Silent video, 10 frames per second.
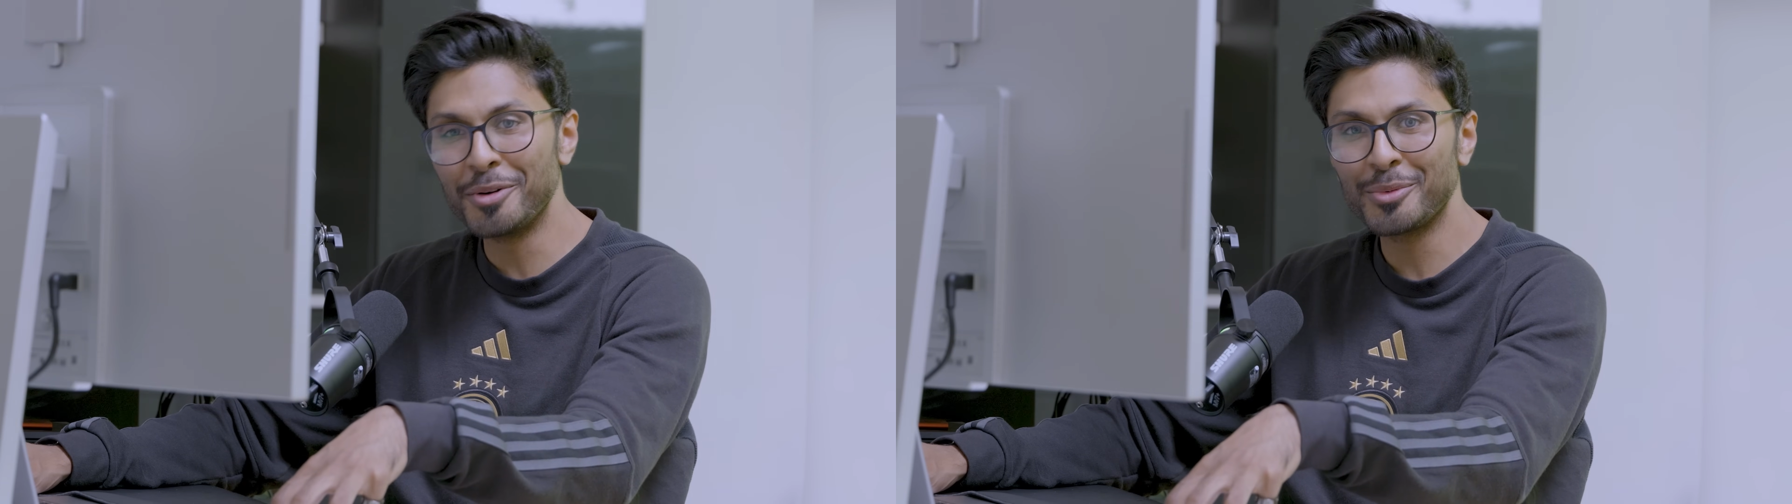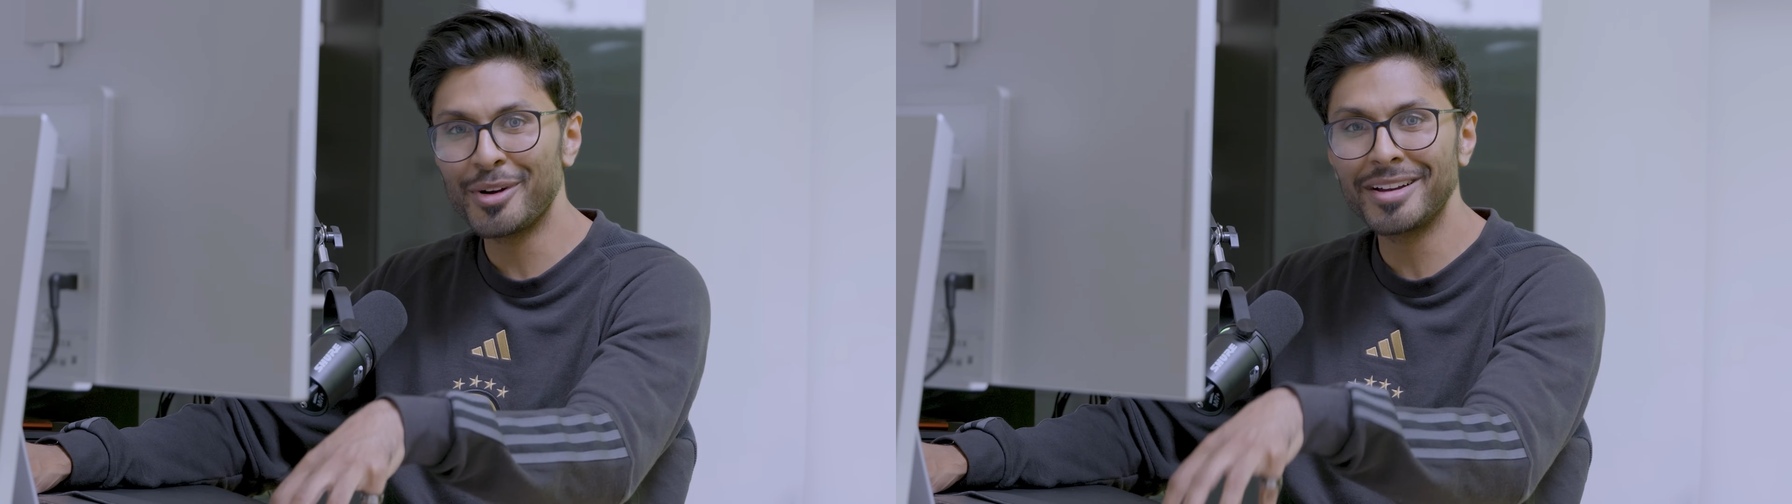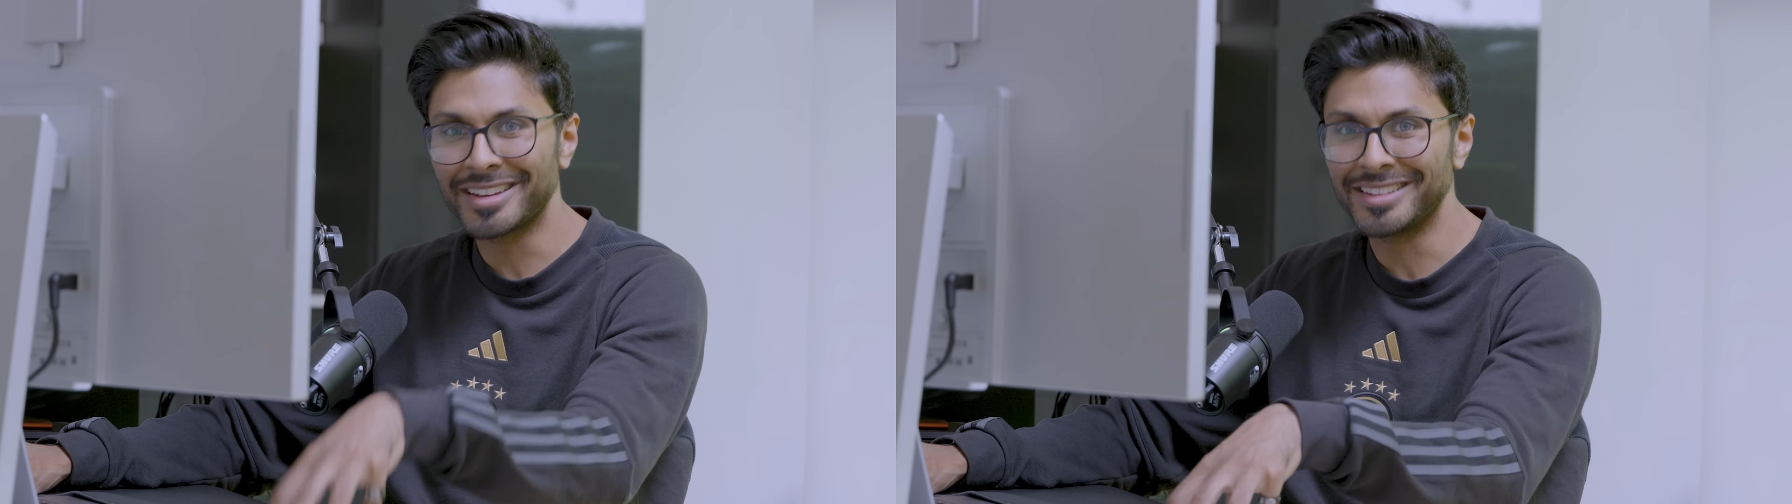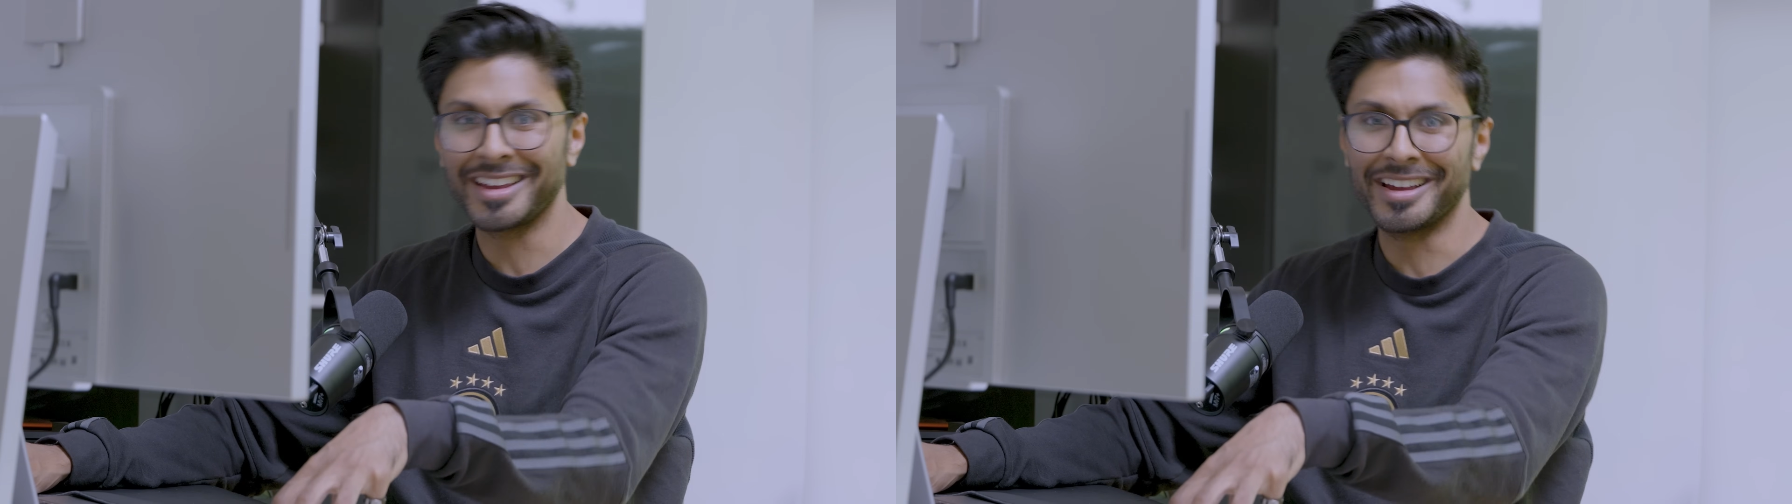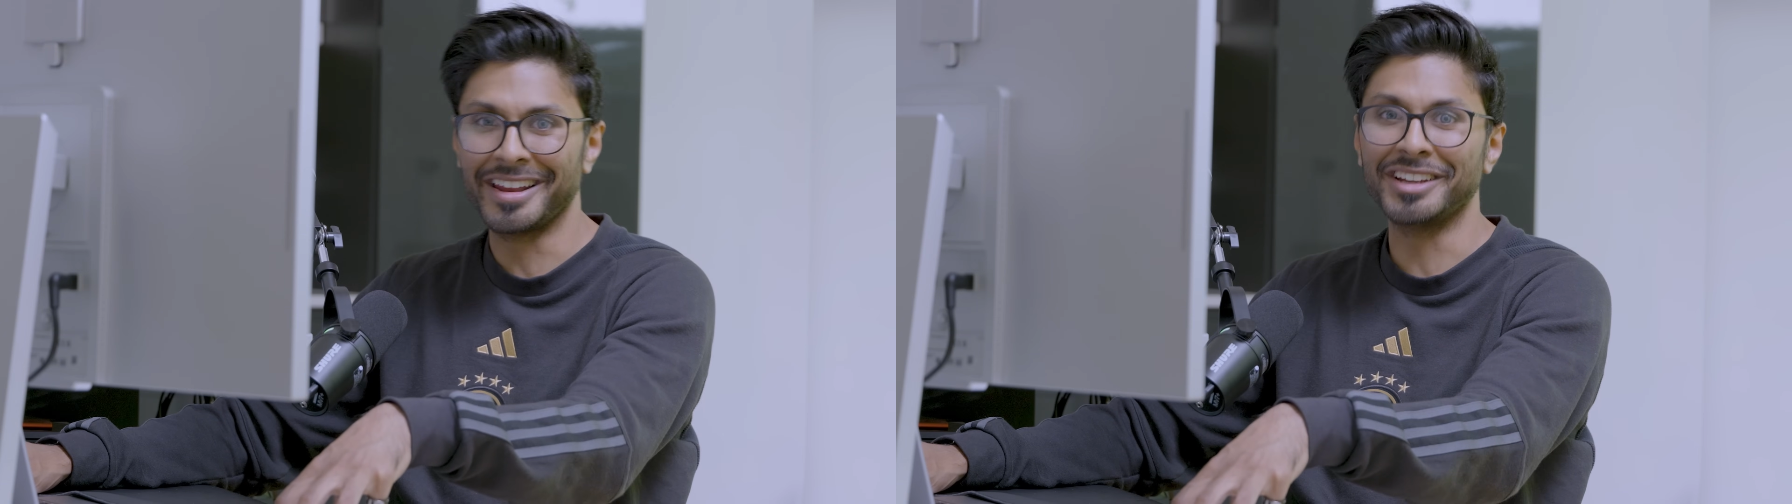not work in the
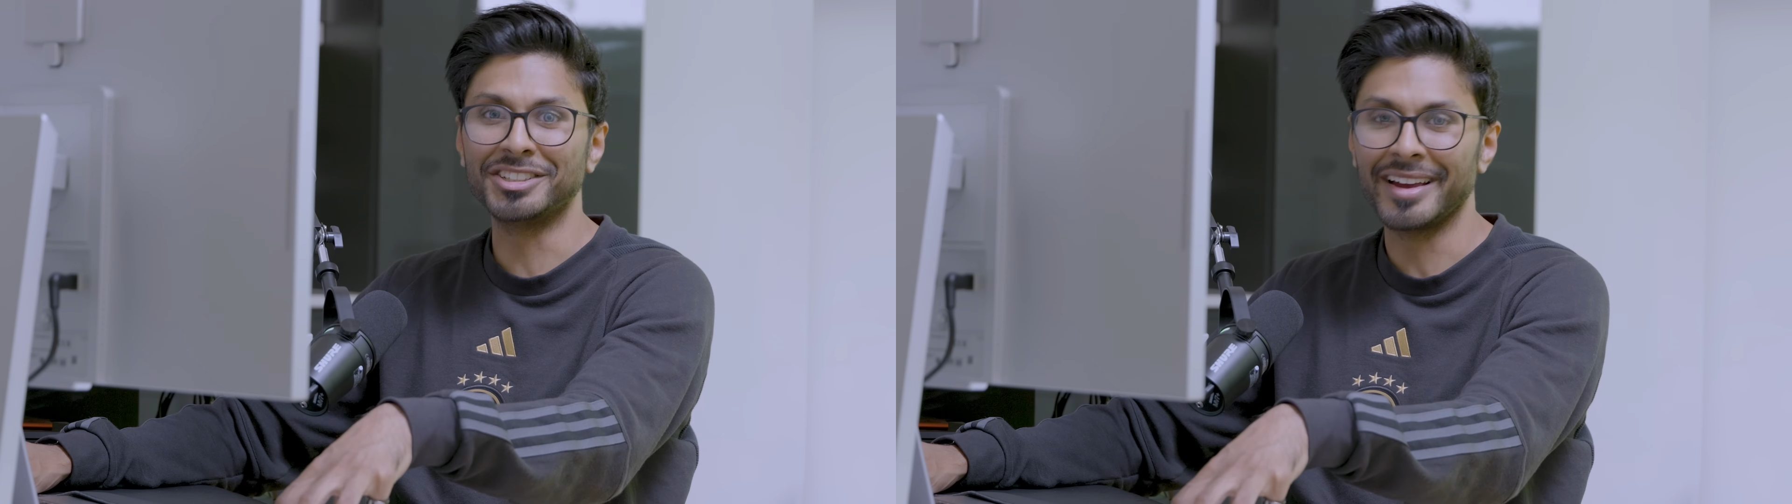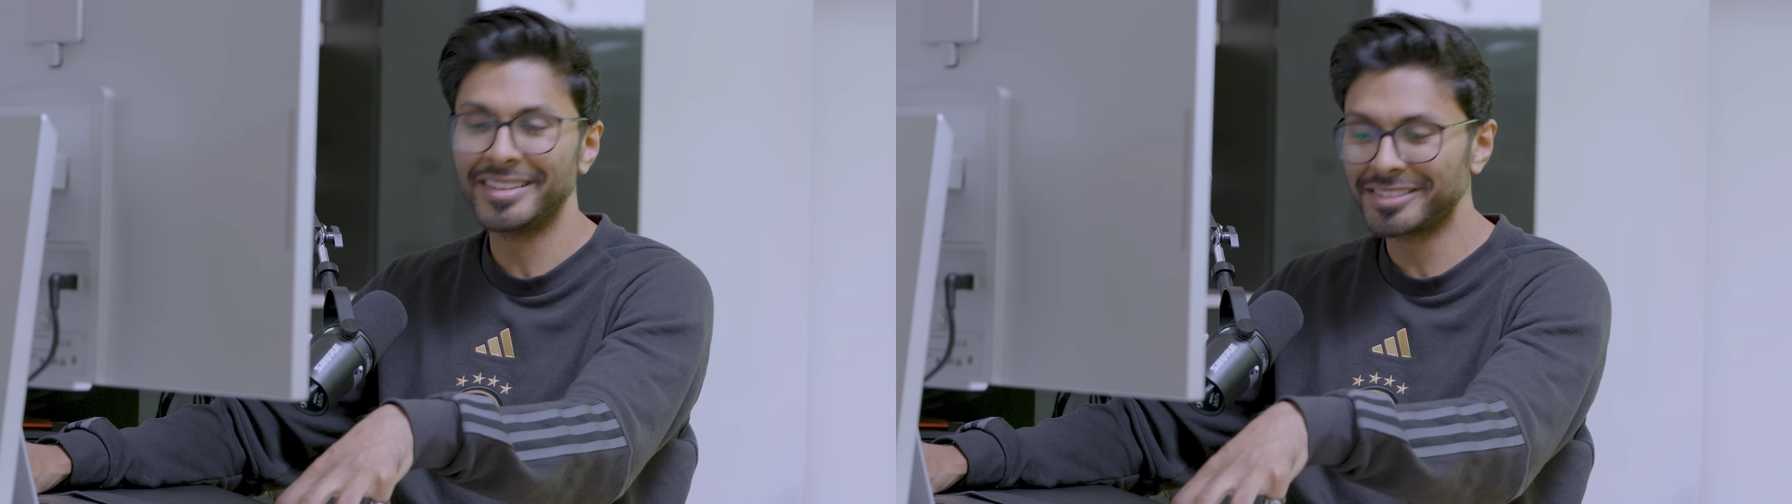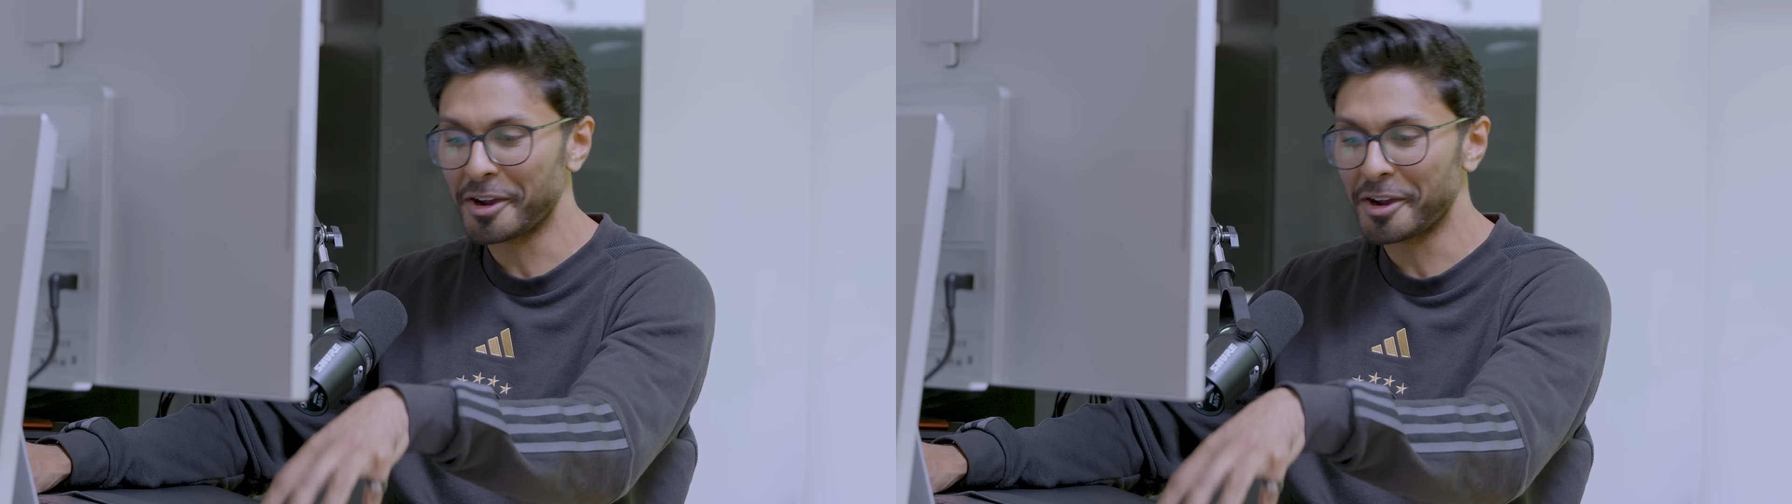NHS,